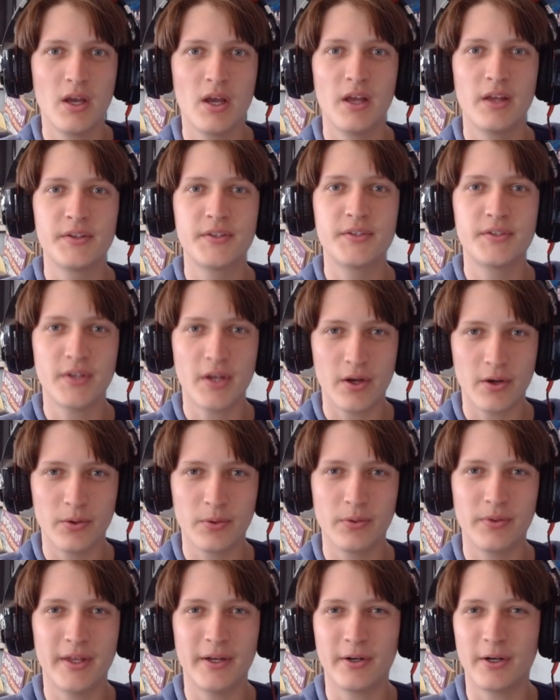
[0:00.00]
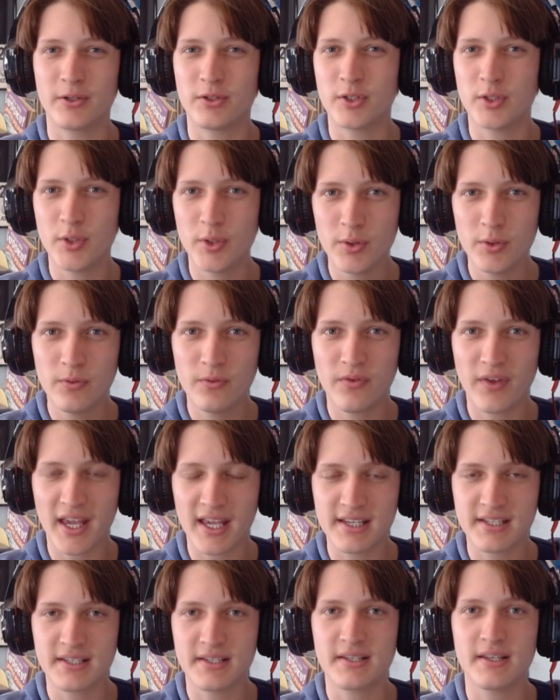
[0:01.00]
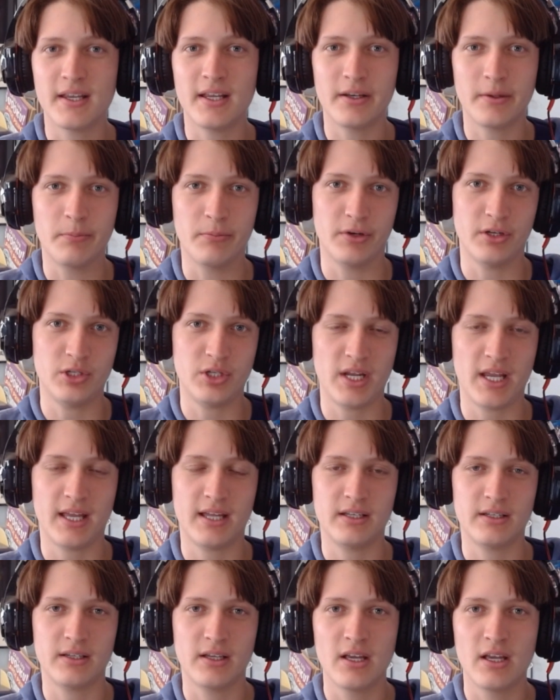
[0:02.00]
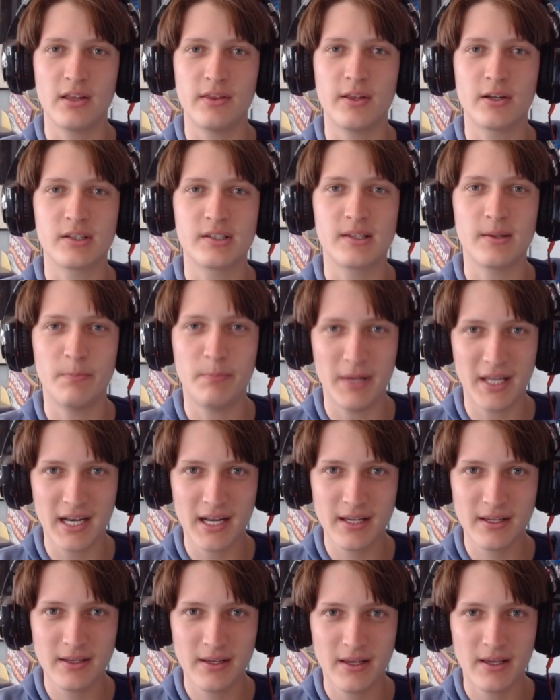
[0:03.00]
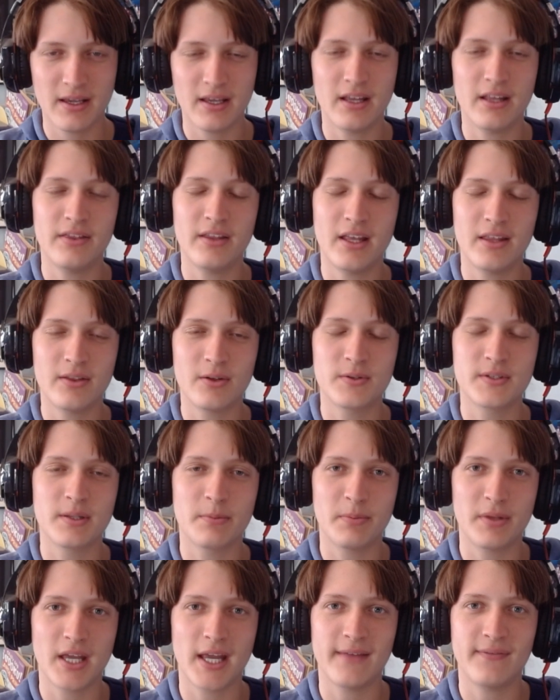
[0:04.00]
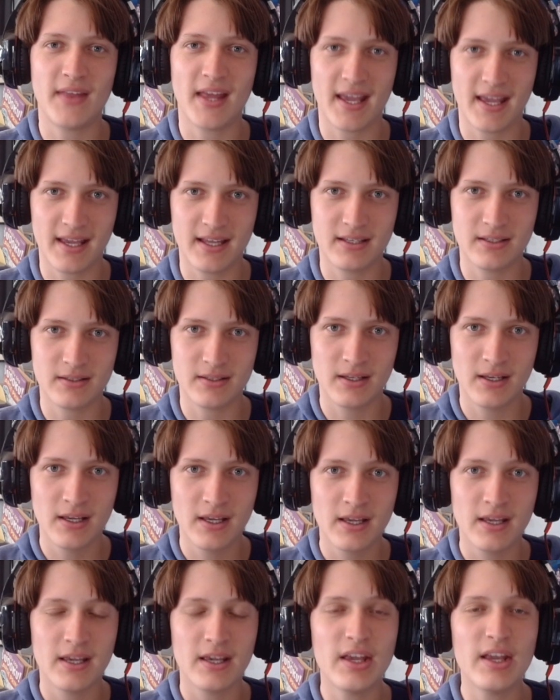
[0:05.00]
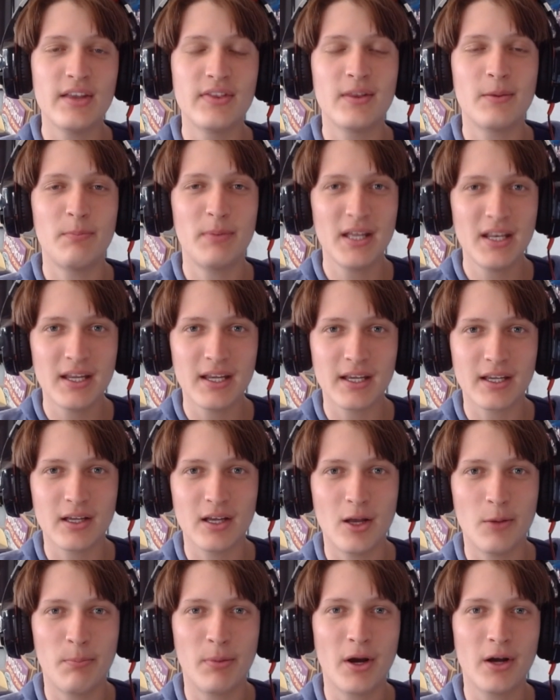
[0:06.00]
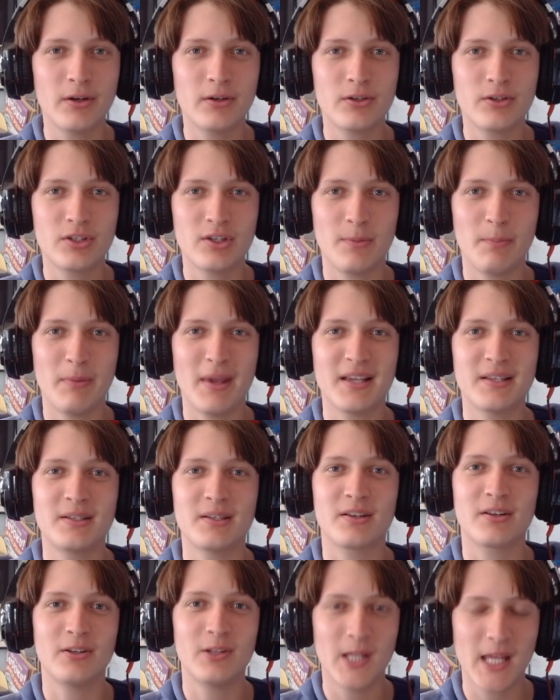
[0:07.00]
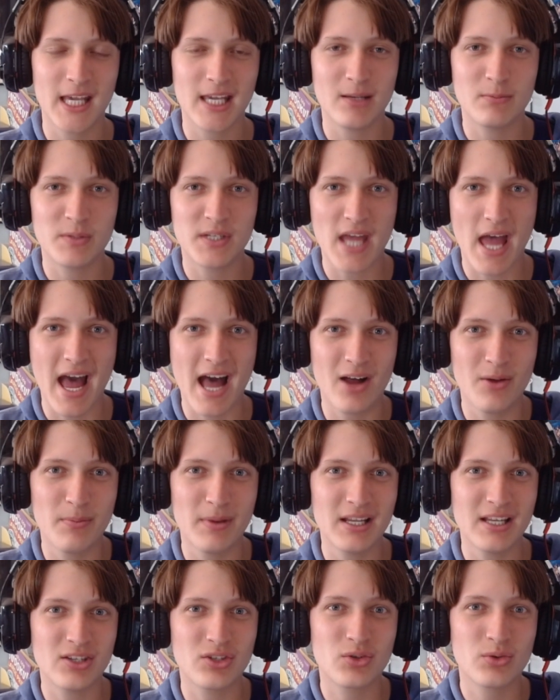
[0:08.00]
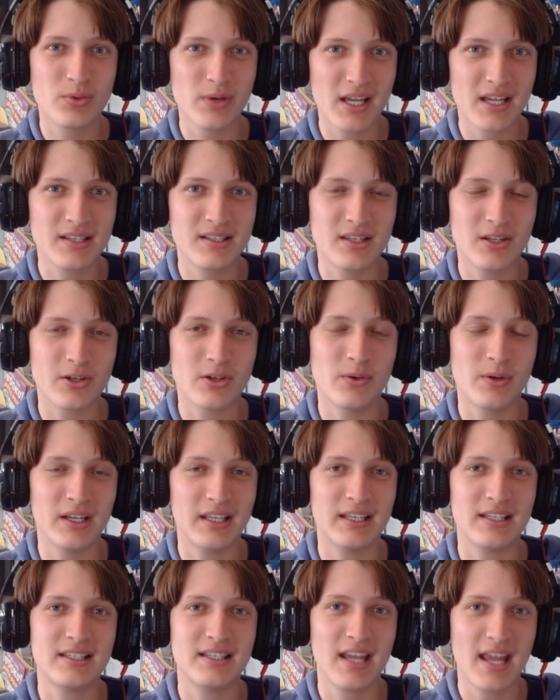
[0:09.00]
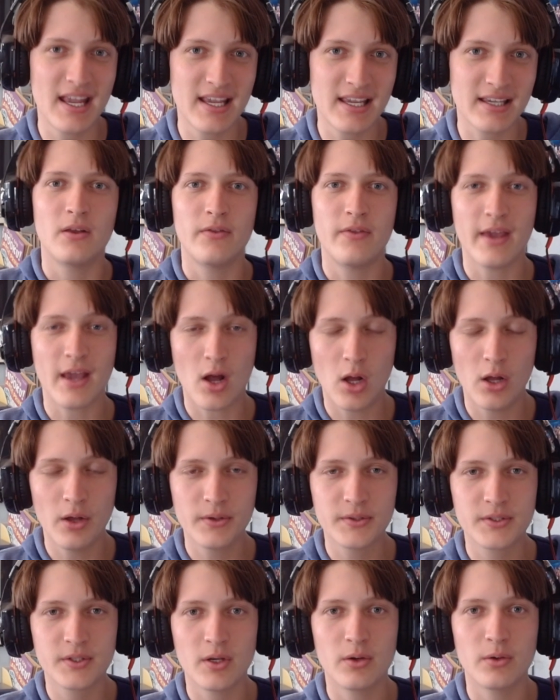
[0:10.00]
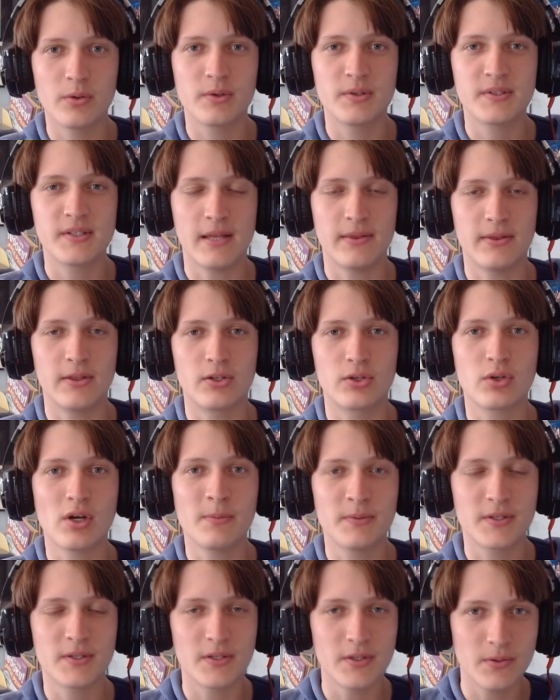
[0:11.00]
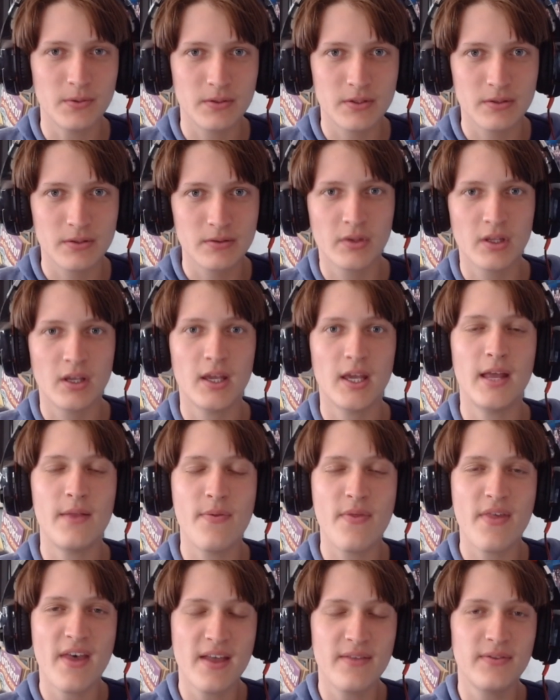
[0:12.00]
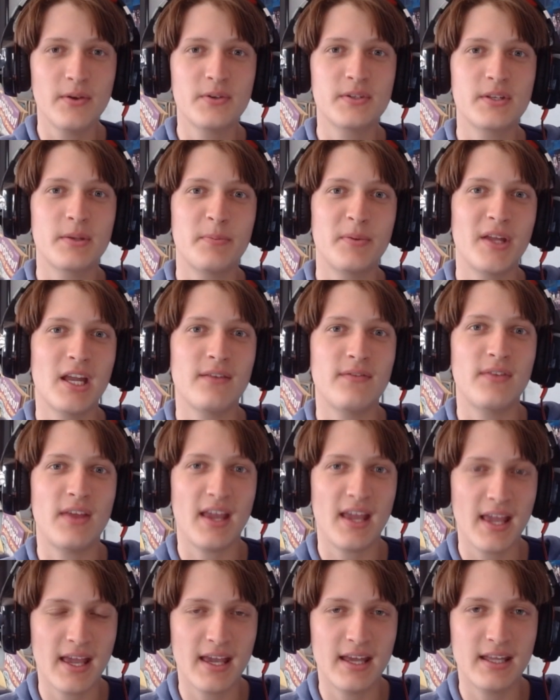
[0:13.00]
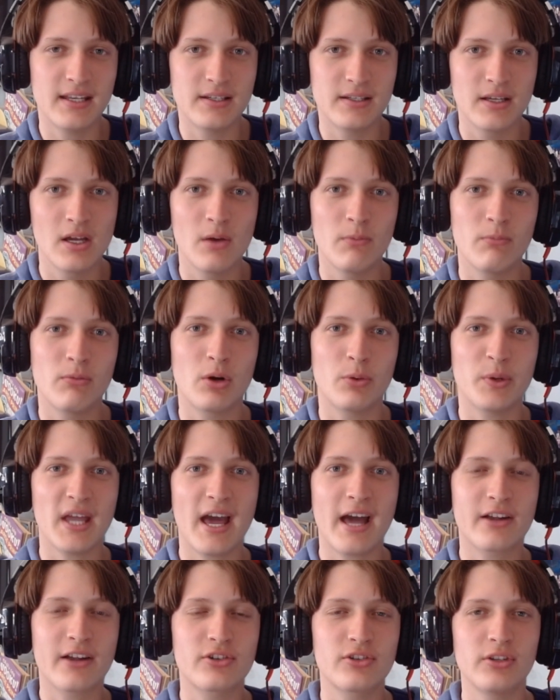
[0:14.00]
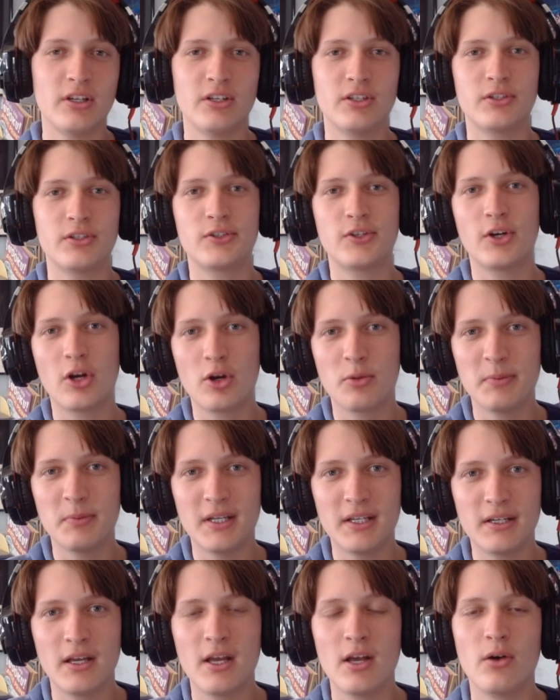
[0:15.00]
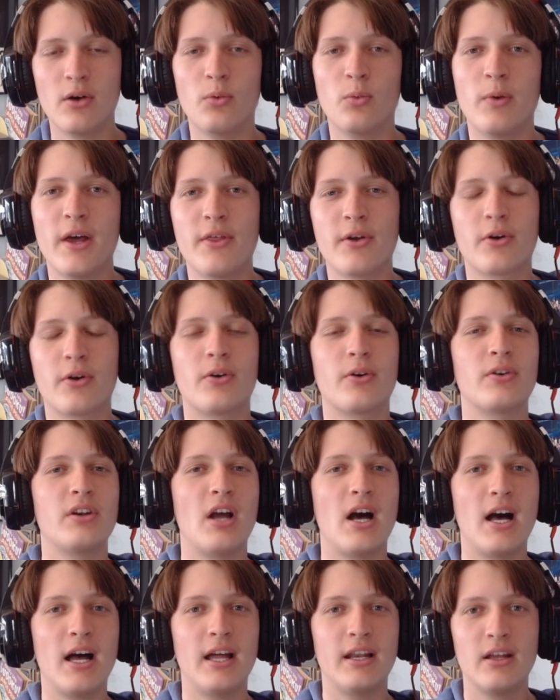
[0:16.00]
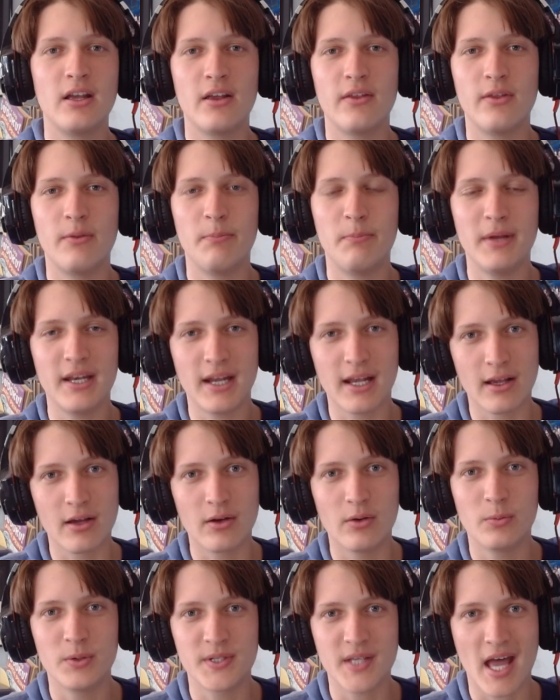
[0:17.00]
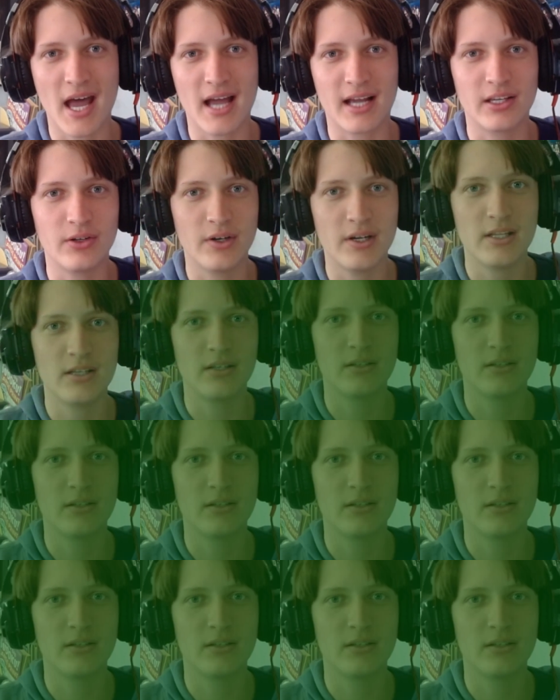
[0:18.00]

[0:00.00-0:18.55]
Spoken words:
So there are 2 phases in a bridge hand. There's the bidding, and then there's the play of the hand. In the bidding, a partnership makes a claim to how many tricks they're going to take. They also set the trump suit. And then there's the play of the hand, where we actually determine whether or not the bidding was accurate.